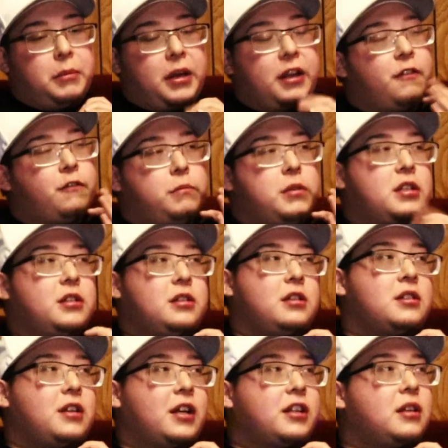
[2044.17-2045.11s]
of
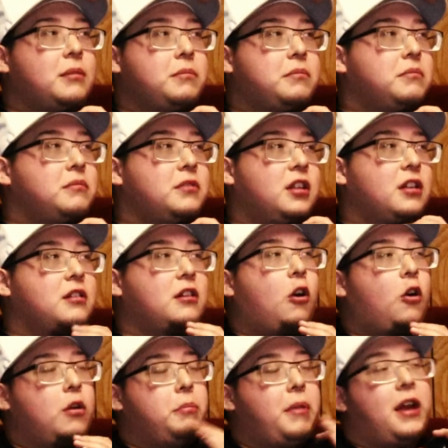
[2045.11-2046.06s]
business, like
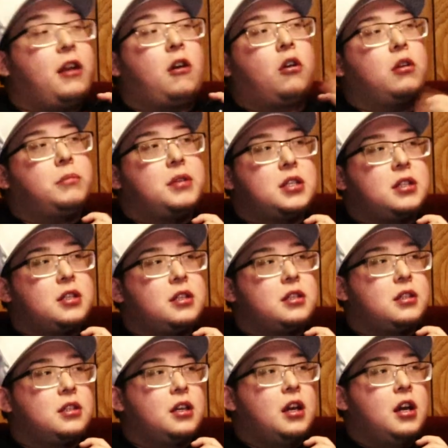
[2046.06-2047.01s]
or men on
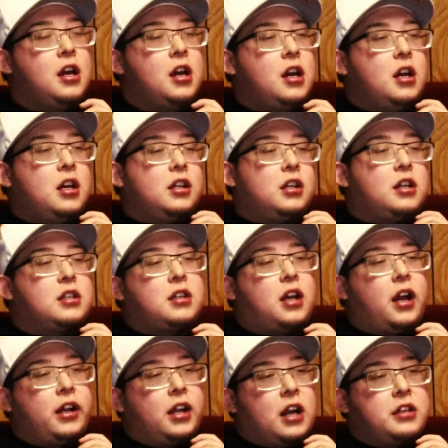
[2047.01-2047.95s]
business, because
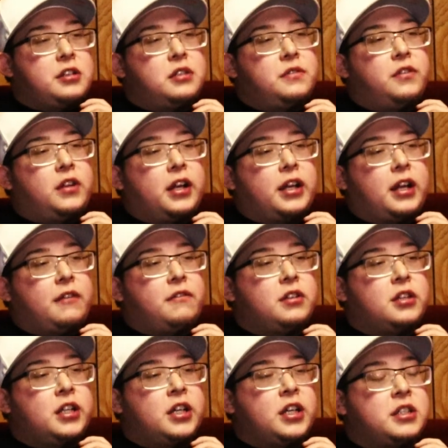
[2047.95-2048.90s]
like I just feel like
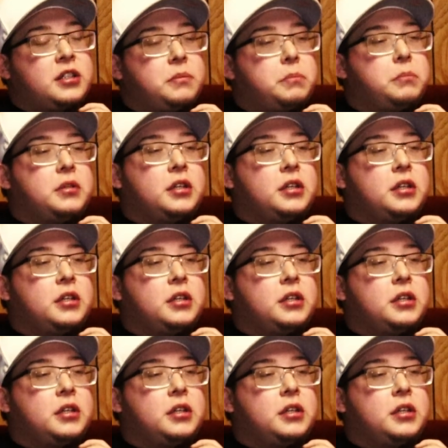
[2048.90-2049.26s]
everything is